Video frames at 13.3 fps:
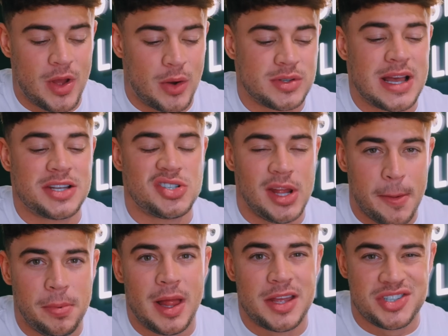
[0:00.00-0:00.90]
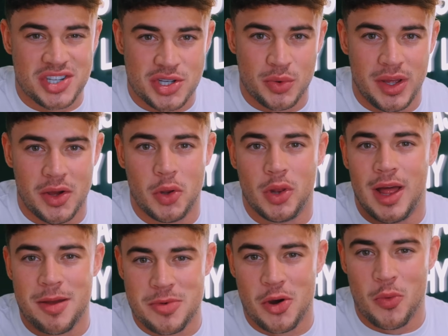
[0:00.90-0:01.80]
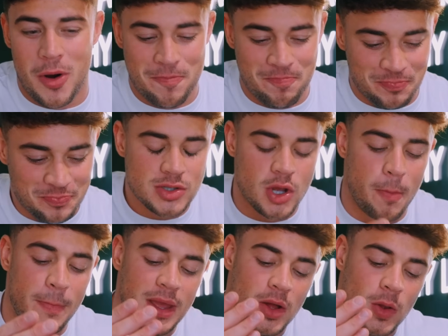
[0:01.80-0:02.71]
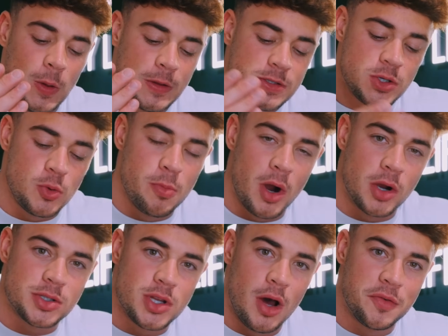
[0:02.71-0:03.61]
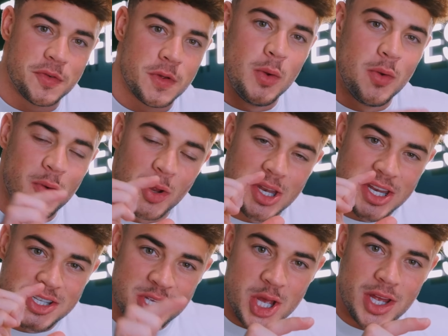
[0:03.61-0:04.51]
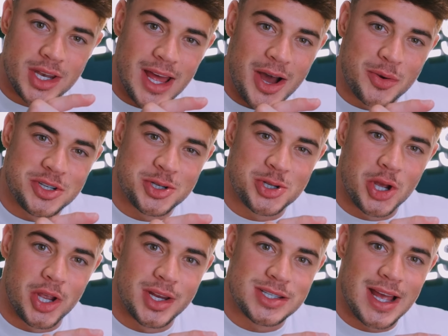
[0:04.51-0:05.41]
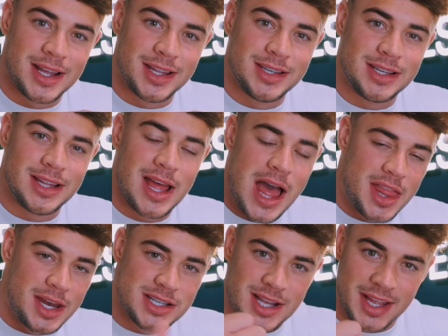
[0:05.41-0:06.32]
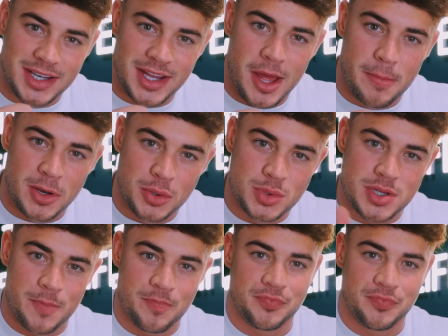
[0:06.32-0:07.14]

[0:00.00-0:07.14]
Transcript: That was actually a pleasure to eat, unlike meal 1. So meal 2 boxed off. We've got the dessert now, which I'll show you in a second, and then it's leg day at Banoos.